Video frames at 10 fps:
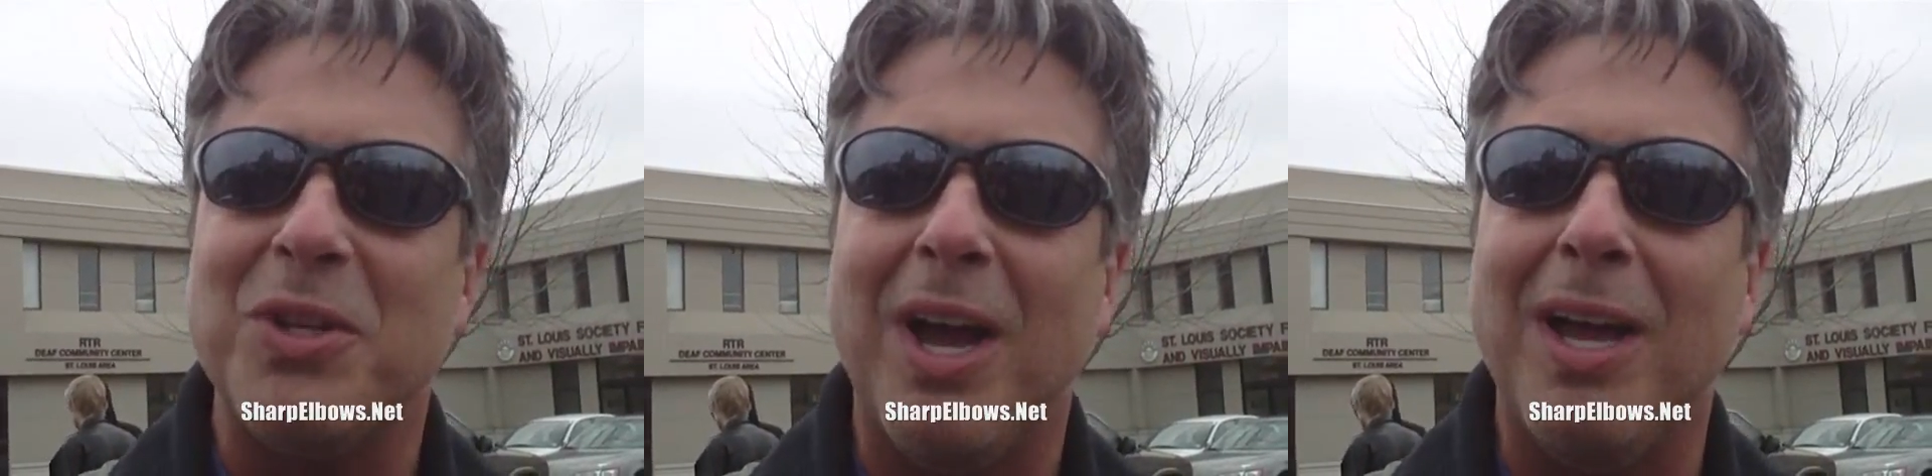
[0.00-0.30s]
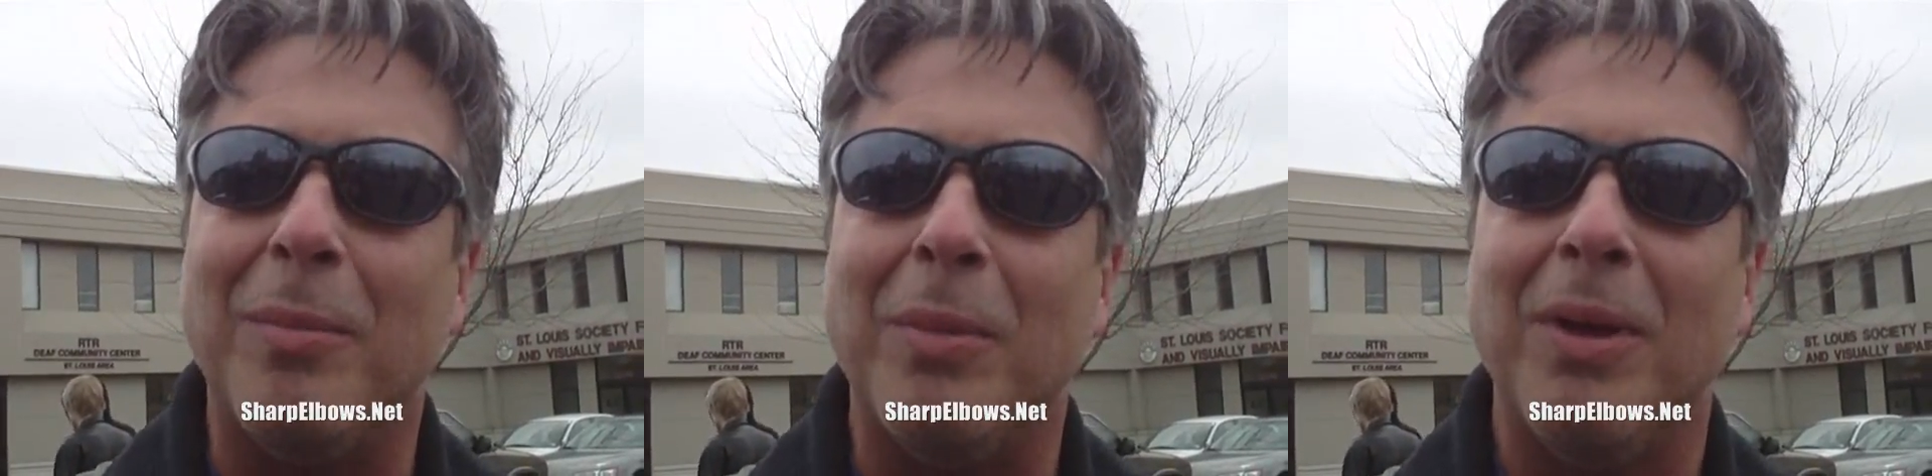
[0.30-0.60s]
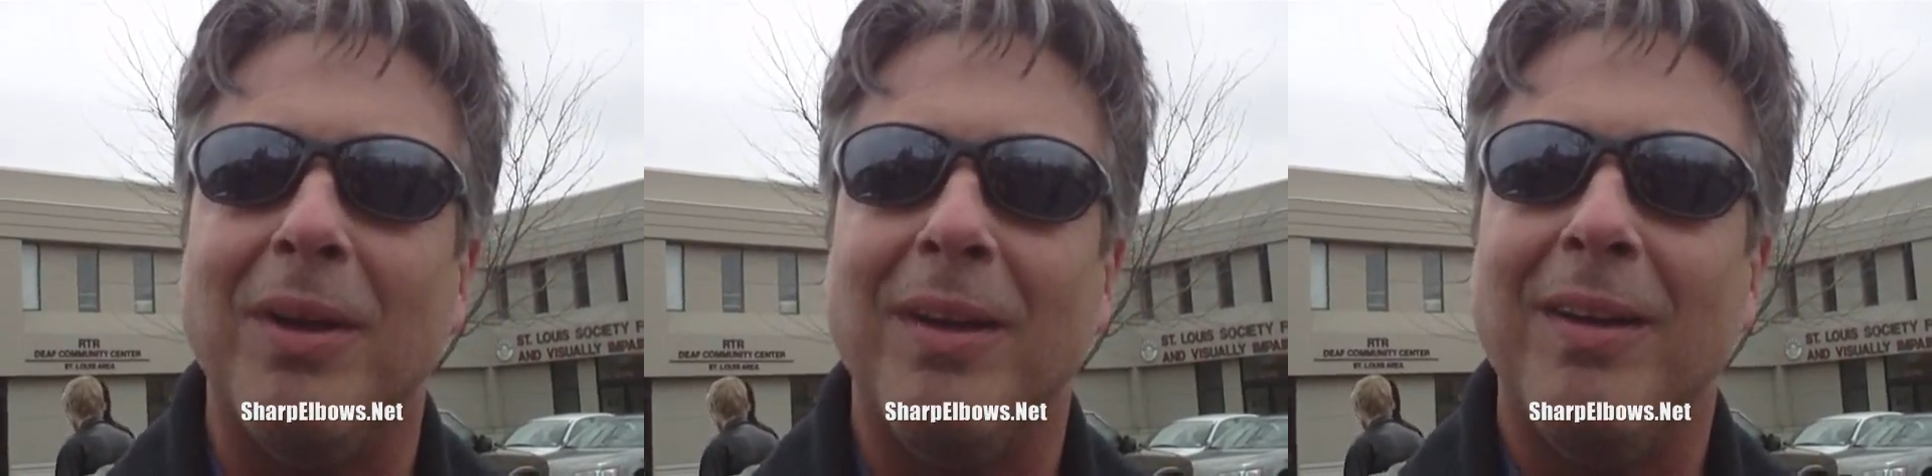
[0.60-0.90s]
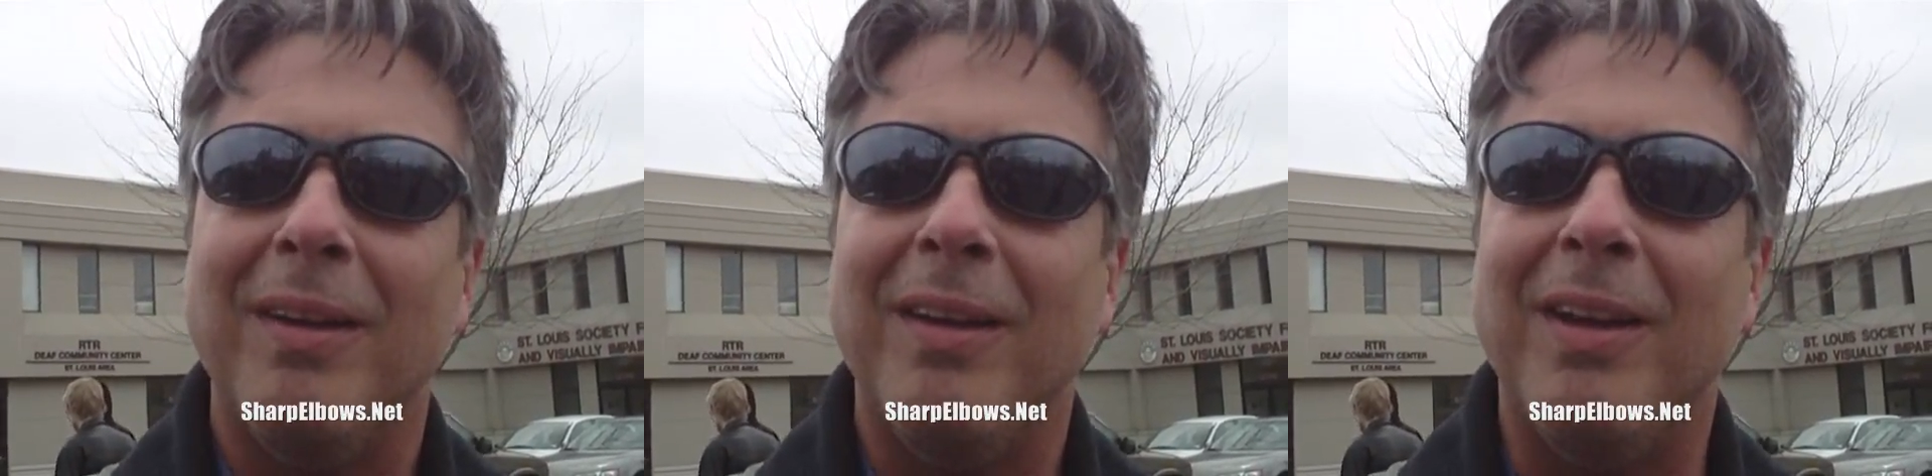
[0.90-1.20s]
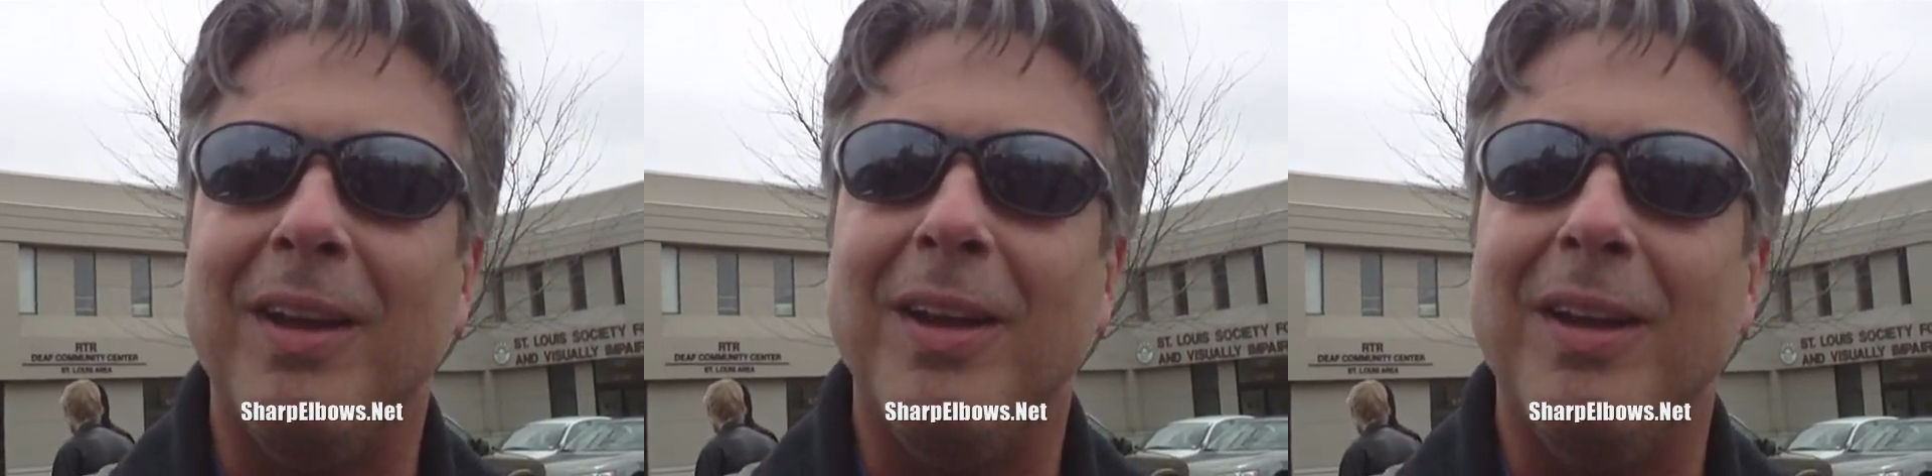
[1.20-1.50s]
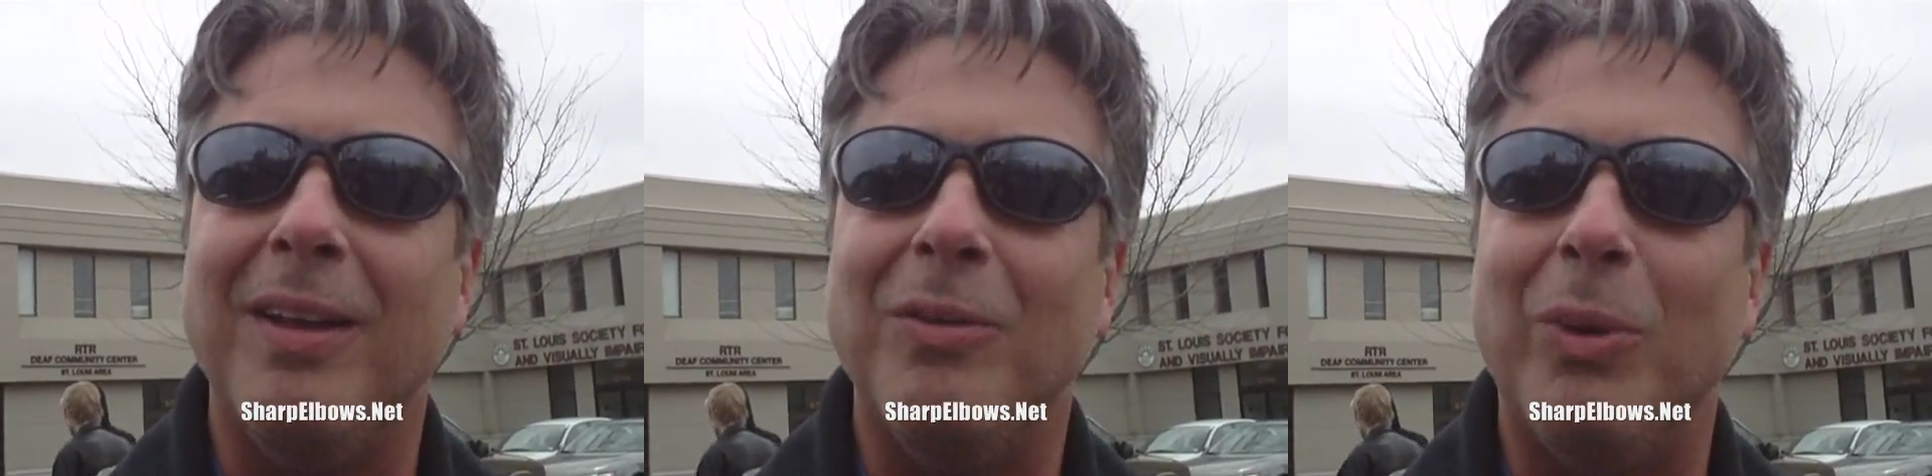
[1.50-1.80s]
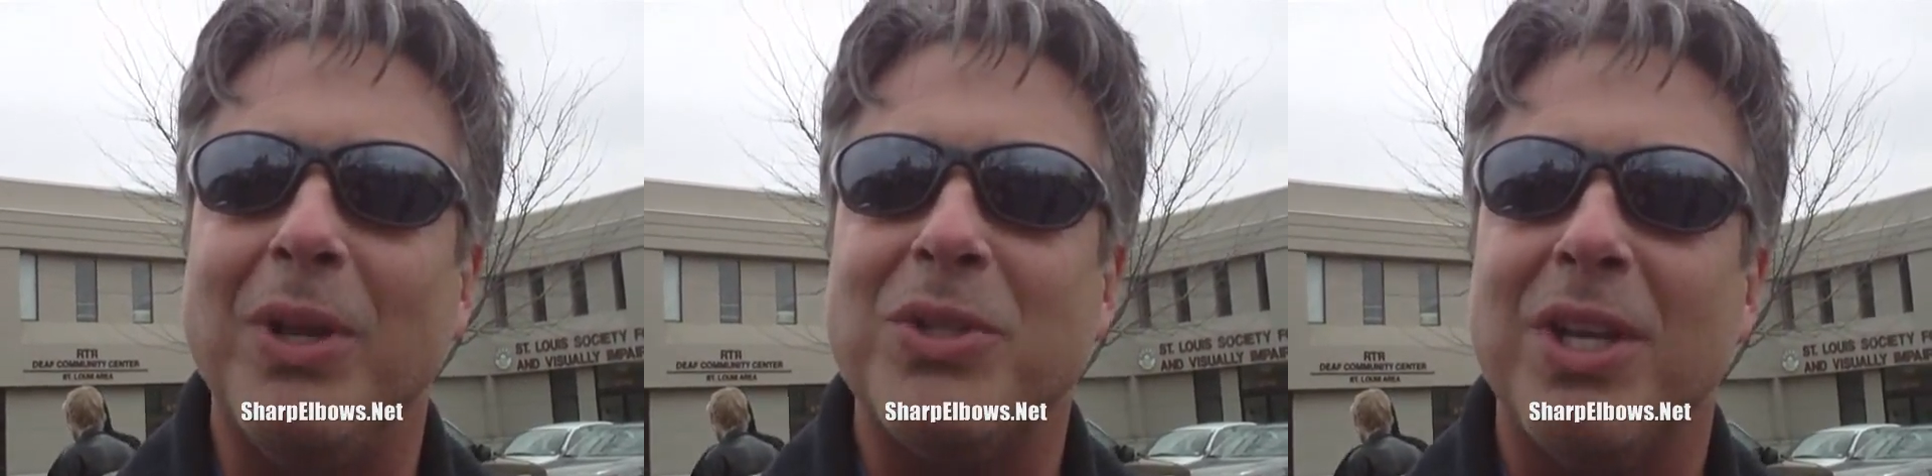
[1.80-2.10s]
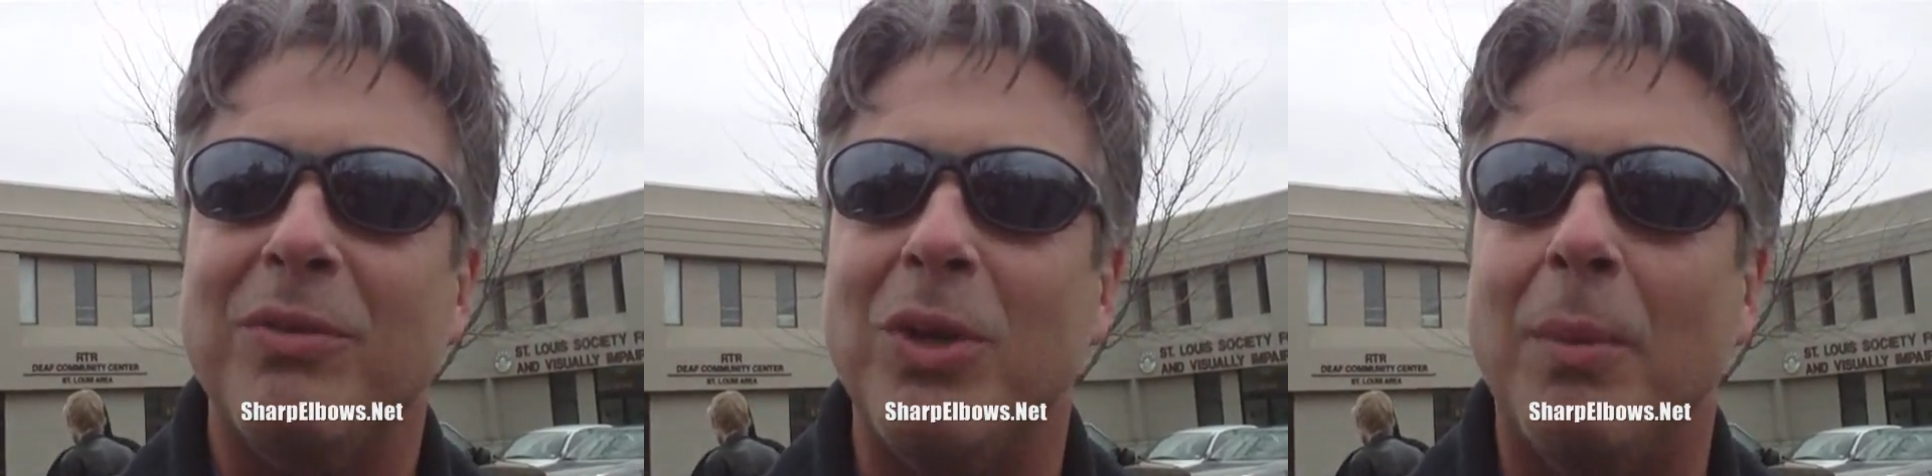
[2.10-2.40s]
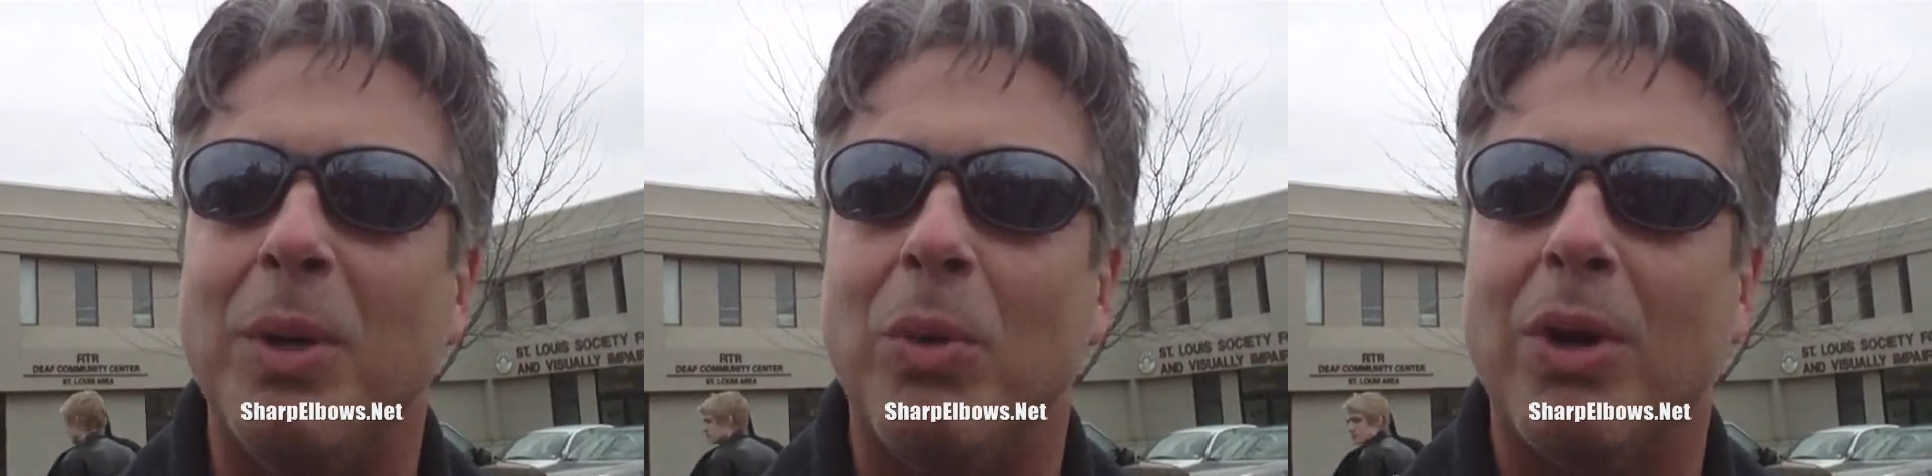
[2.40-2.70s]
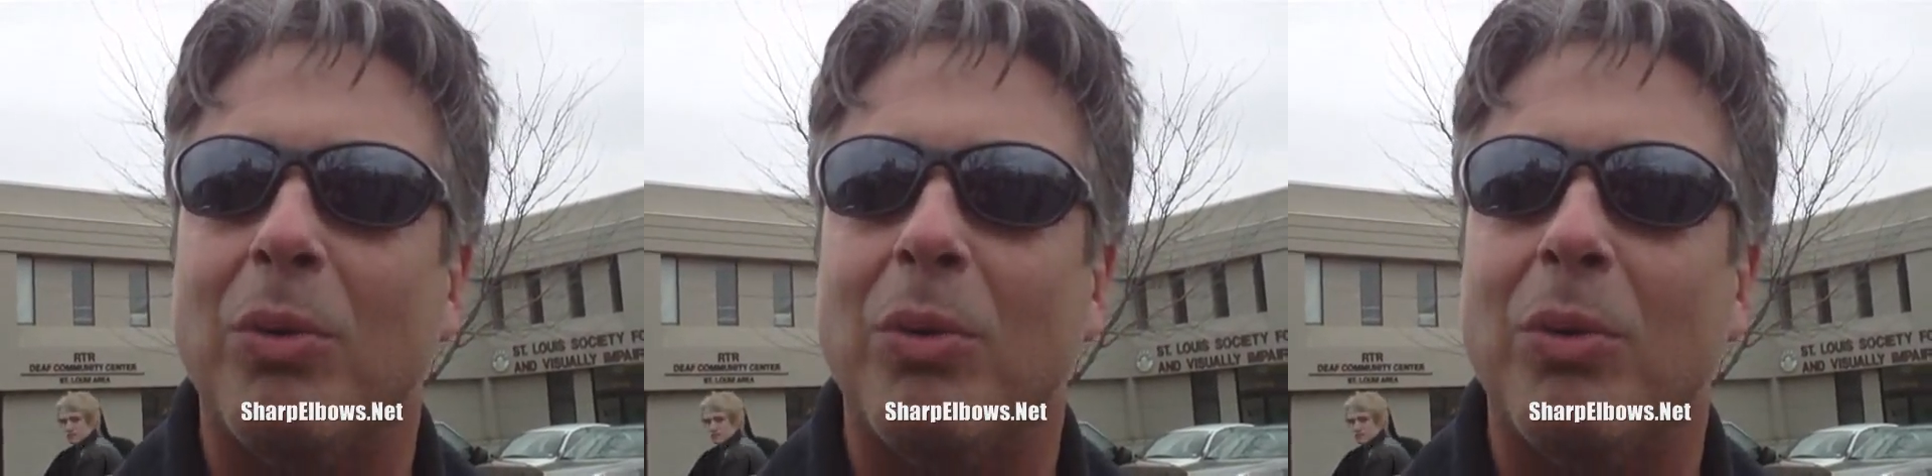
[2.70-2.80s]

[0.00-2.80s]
time. It, it, what incentive? I mean,